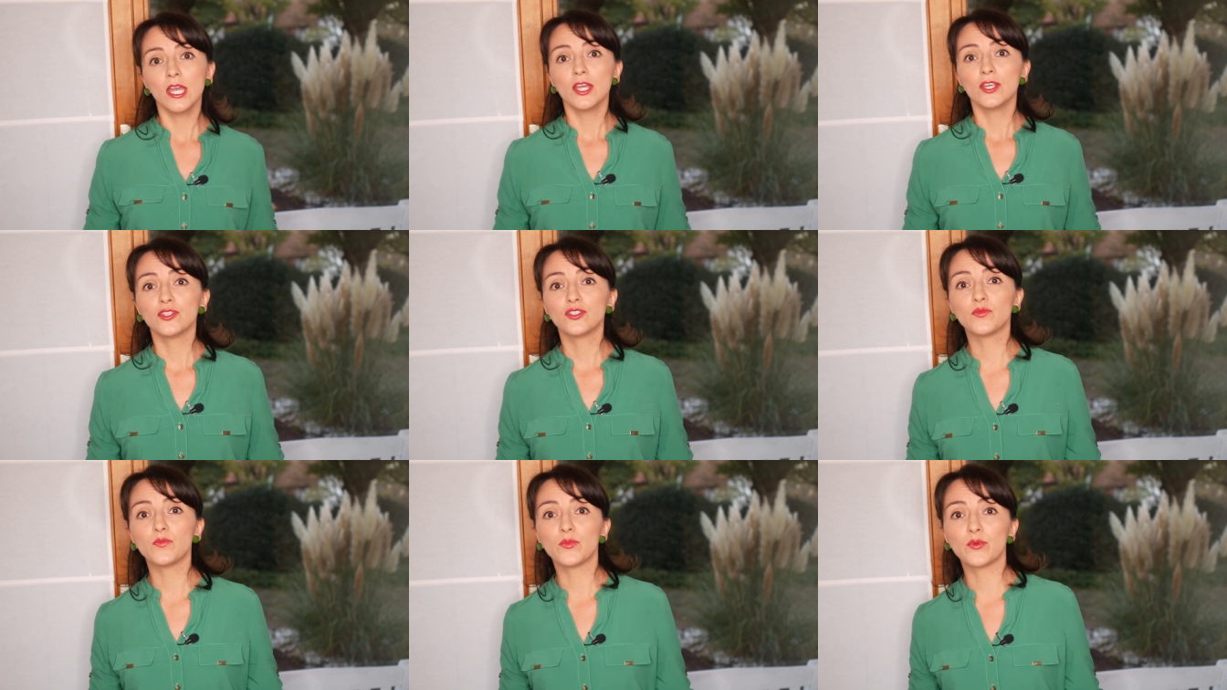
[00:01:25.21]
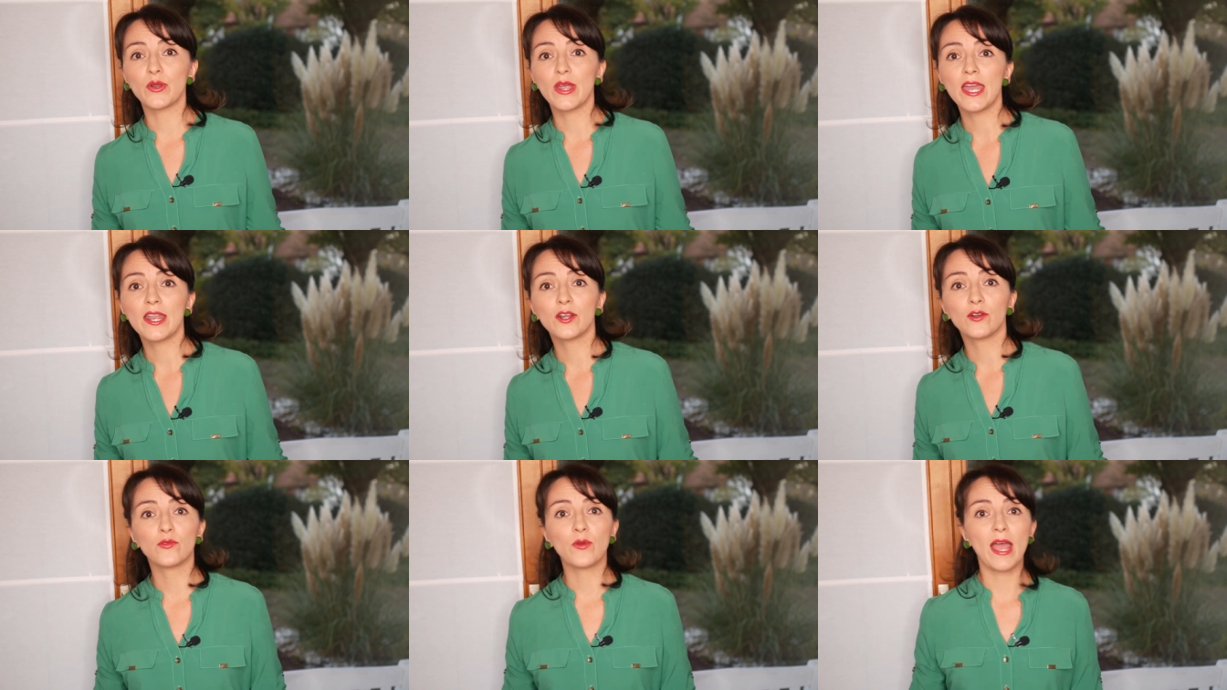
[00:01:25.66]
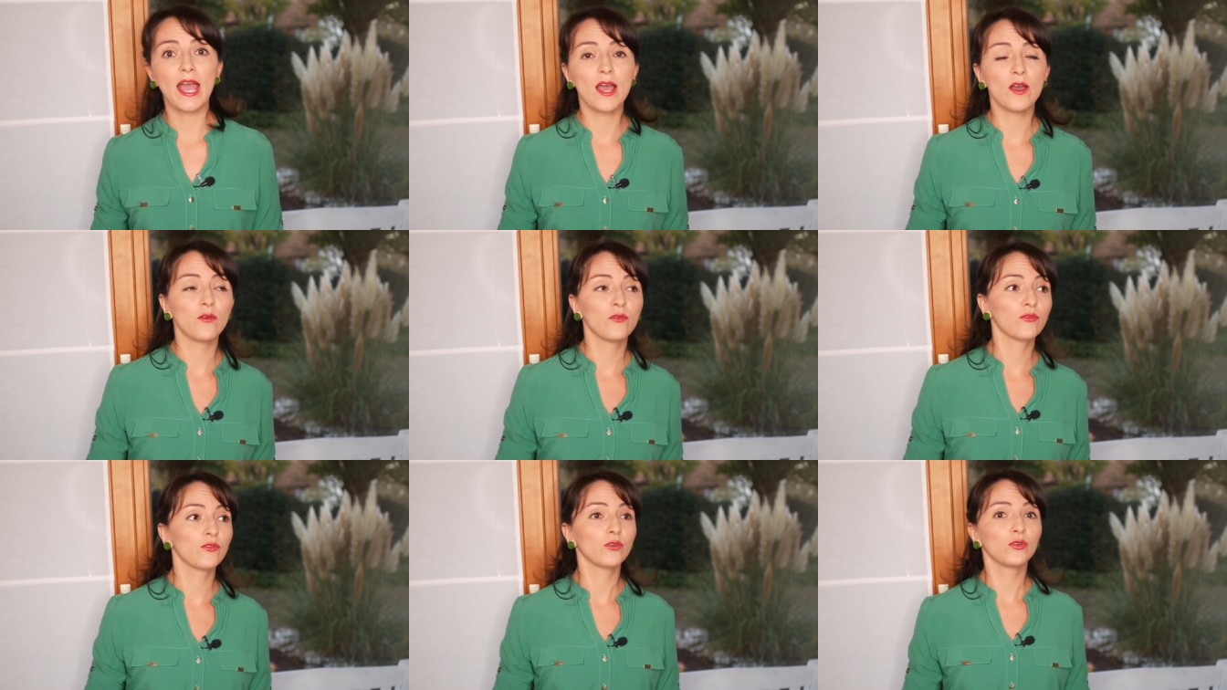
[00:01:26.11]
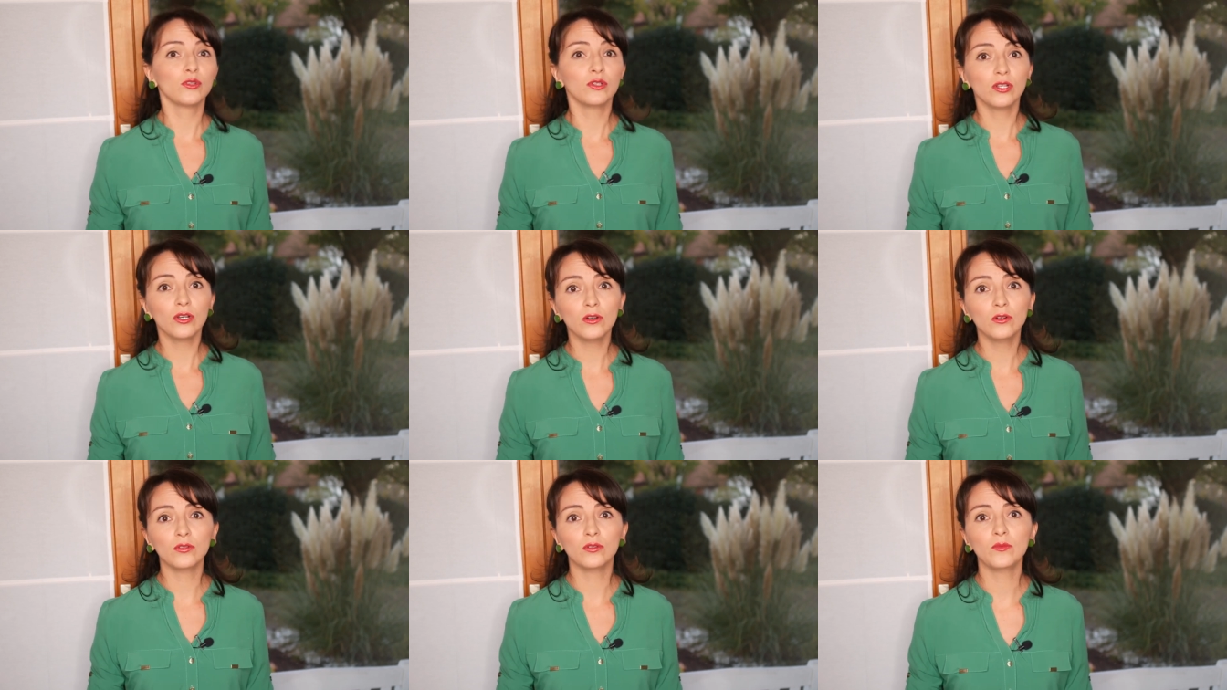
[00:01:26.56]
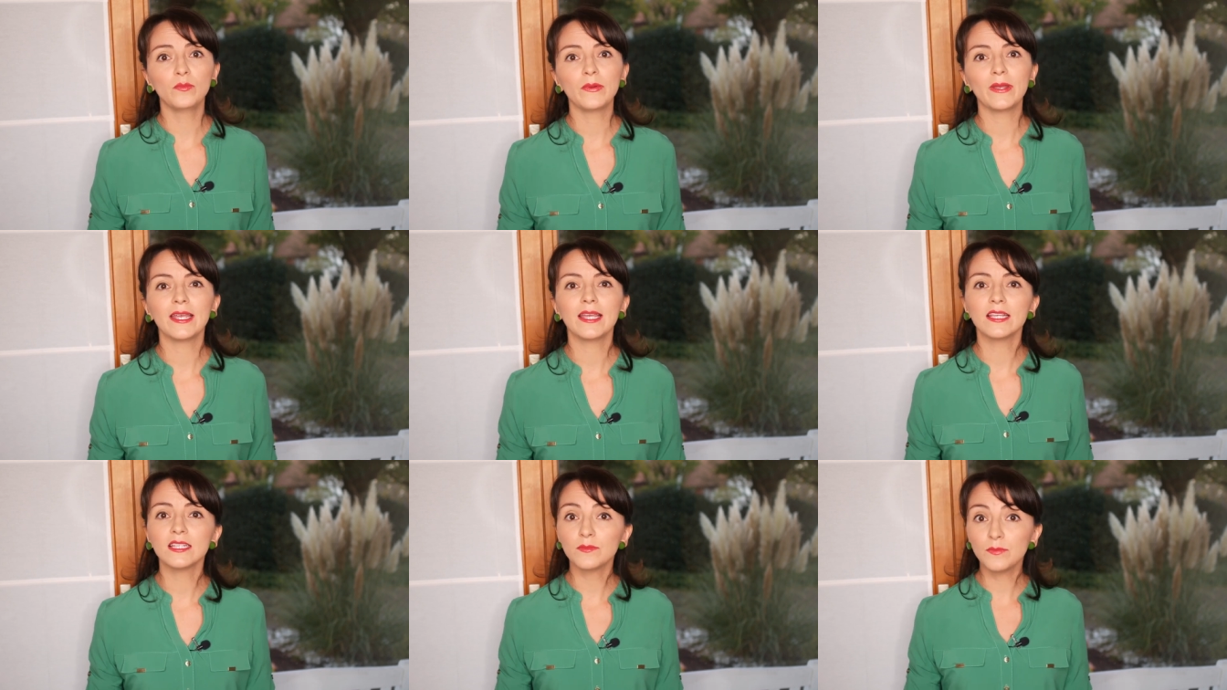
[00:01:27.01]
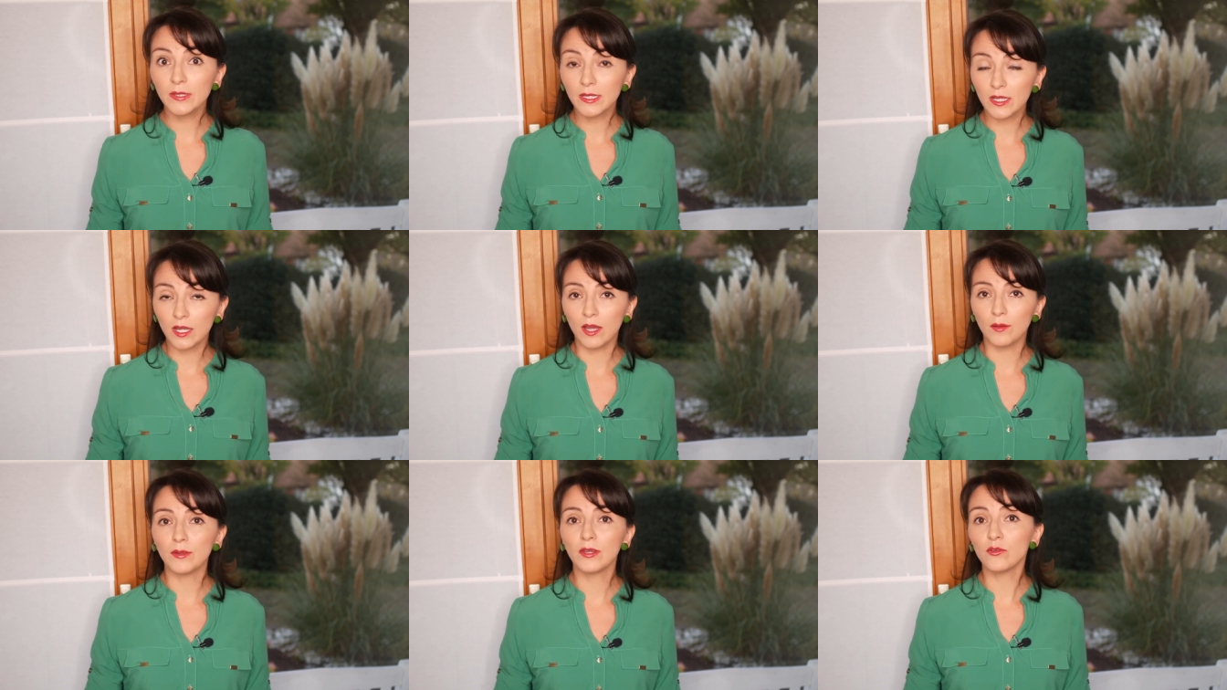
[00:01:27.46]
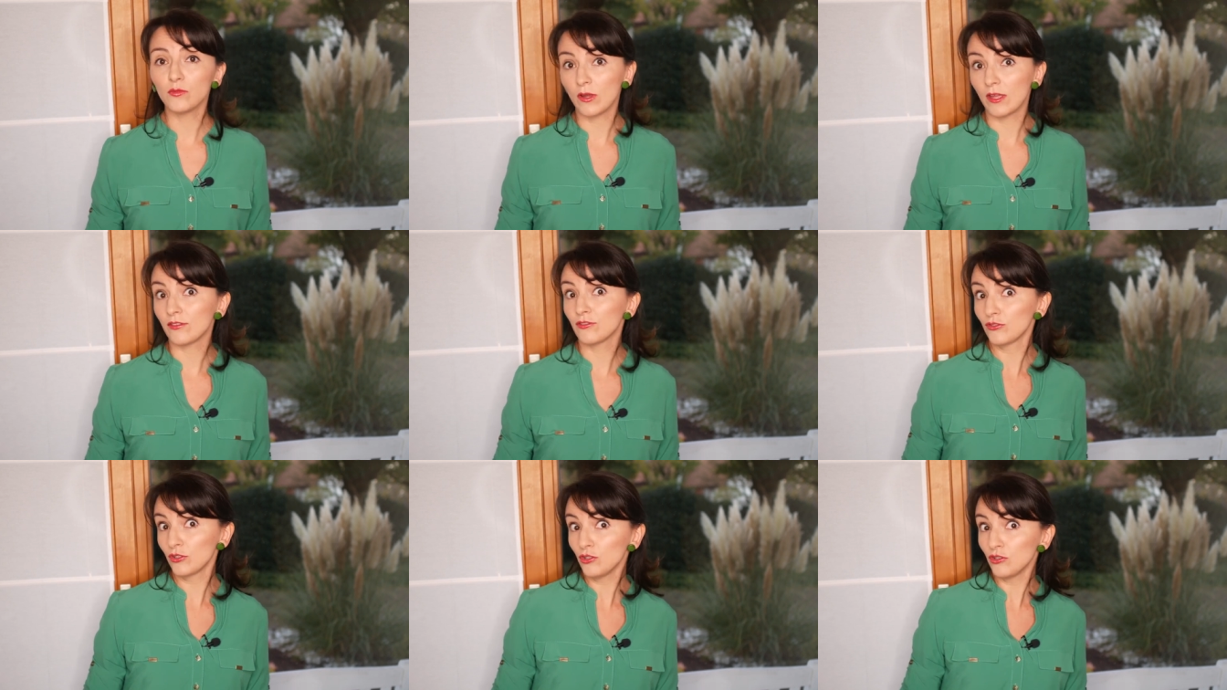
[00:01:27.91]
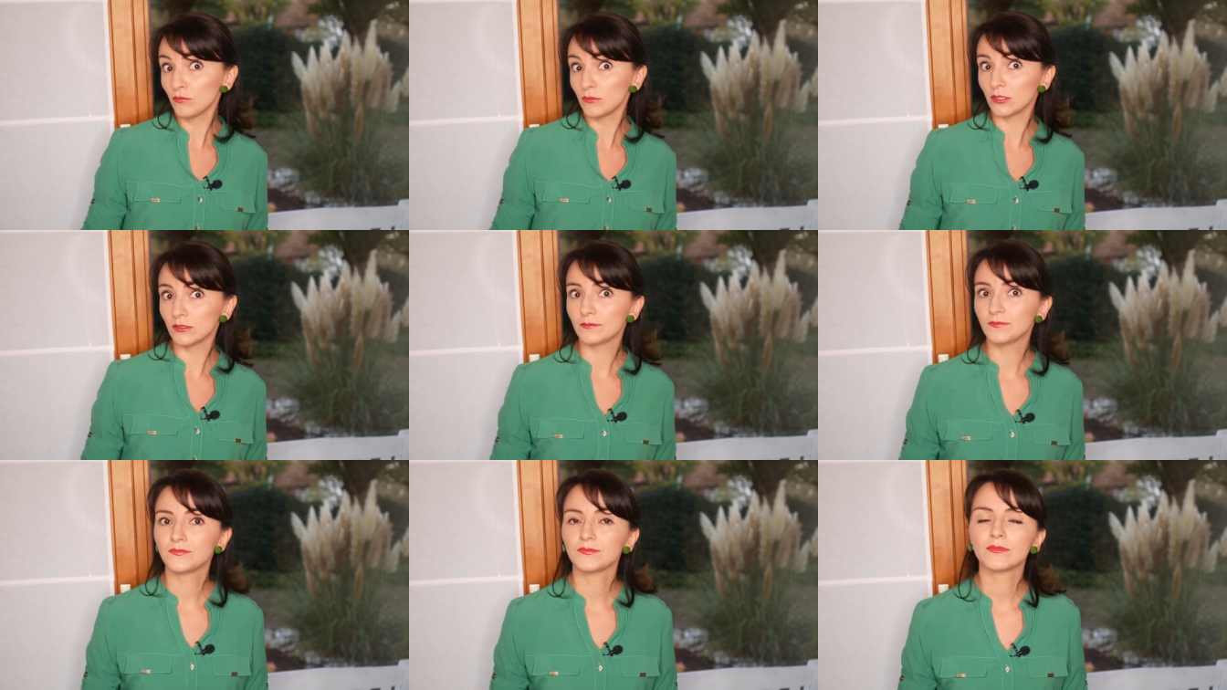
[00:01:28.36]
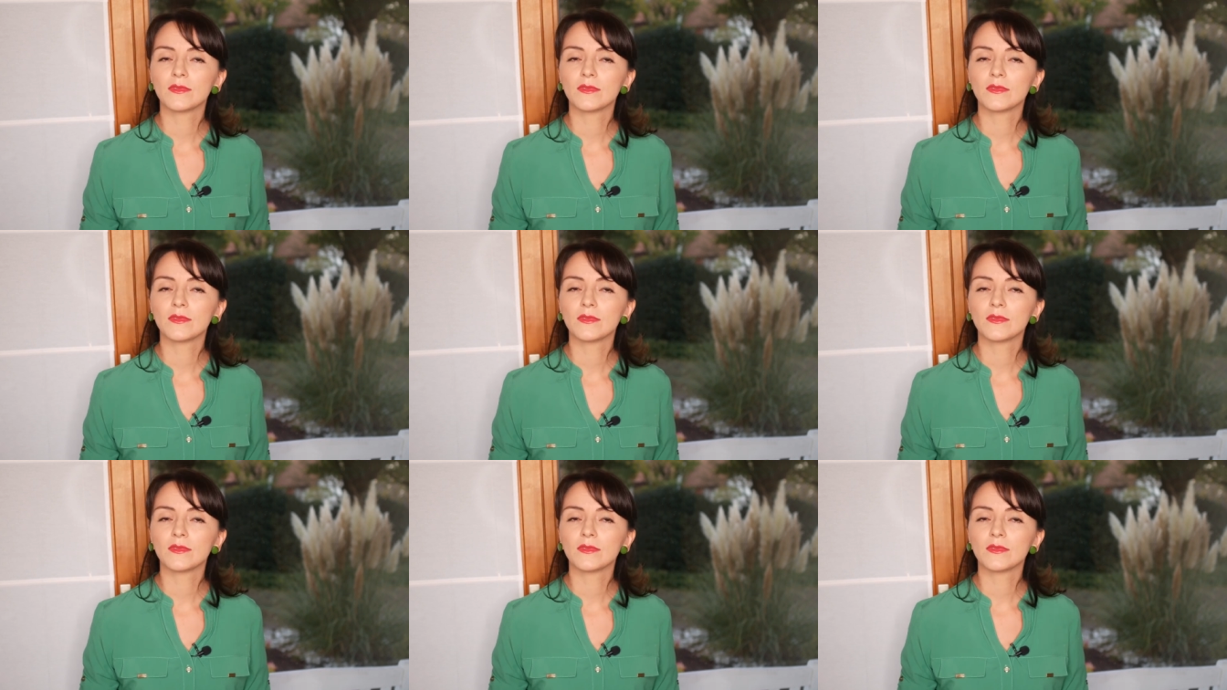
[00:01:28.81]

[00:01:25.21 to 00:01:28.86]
spread around the globe is becoming rather normal.